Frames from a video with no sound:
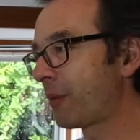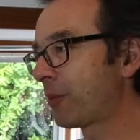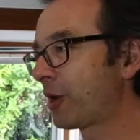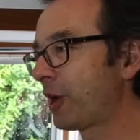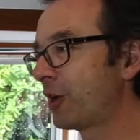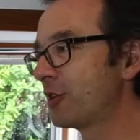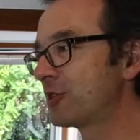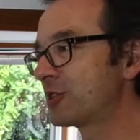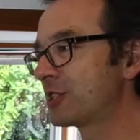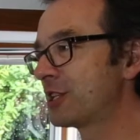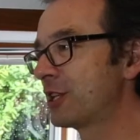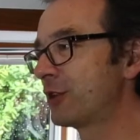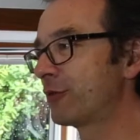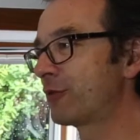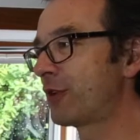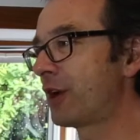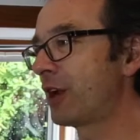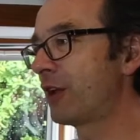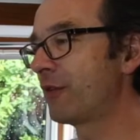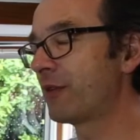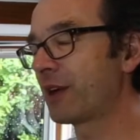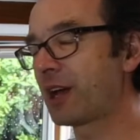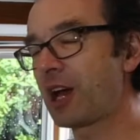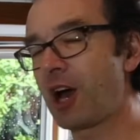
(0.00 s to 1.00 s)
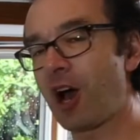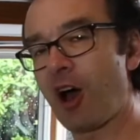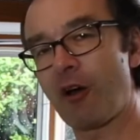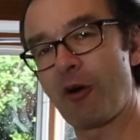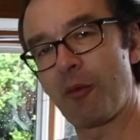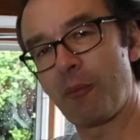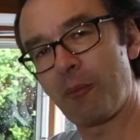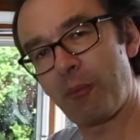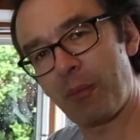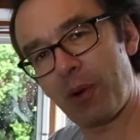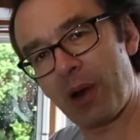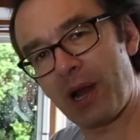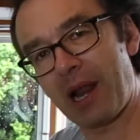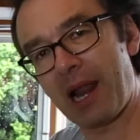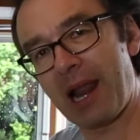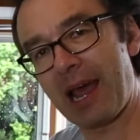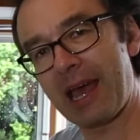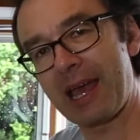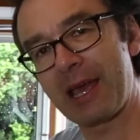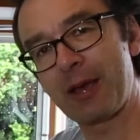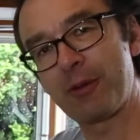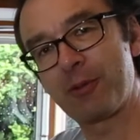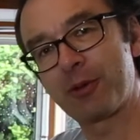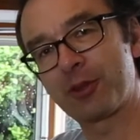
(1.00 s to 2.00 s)
close to the front of a car and
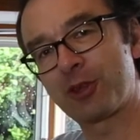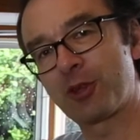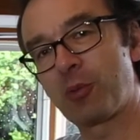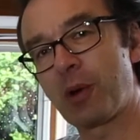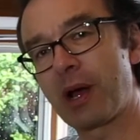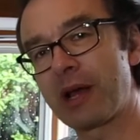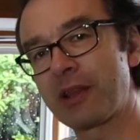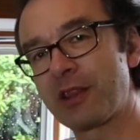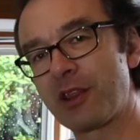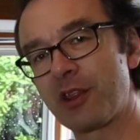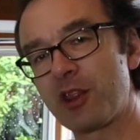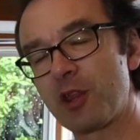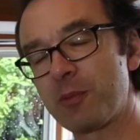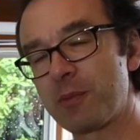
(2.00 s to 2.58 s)
play with the way that the